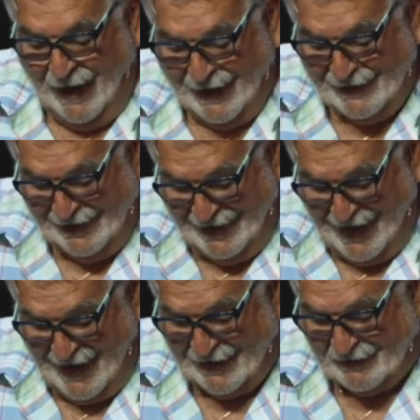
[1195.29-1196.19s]
And
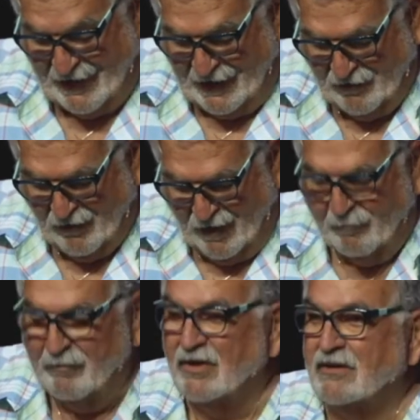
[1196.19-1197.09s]
yet they
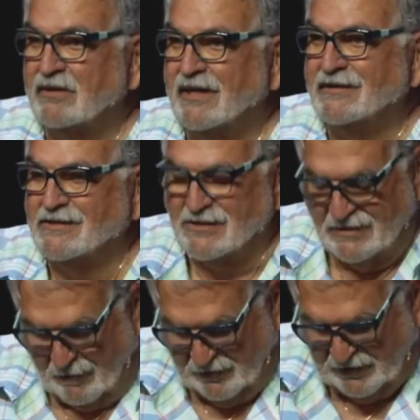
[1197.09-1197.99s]
grumbled and
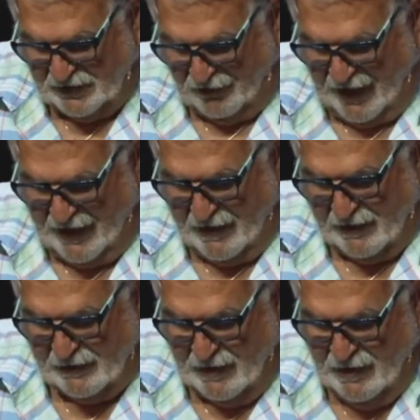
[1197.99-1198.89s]
stumbled
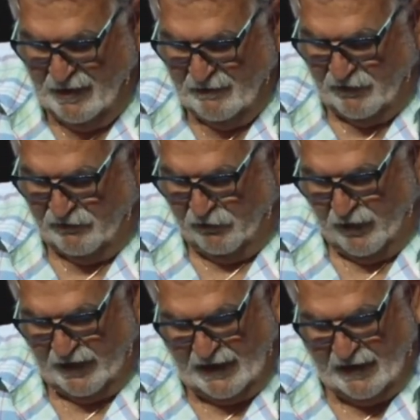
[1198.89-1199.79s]
around for
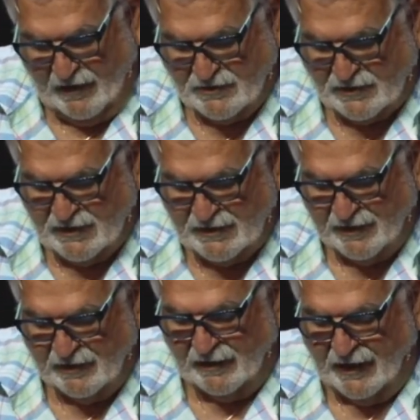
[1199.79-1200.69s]
40 years
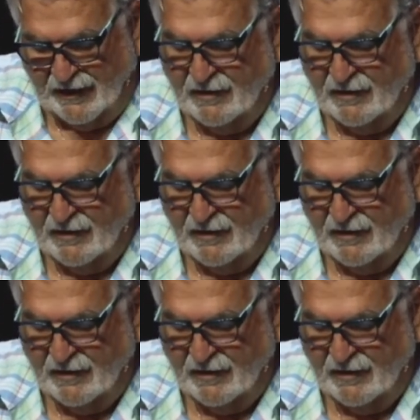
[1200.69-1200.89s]
until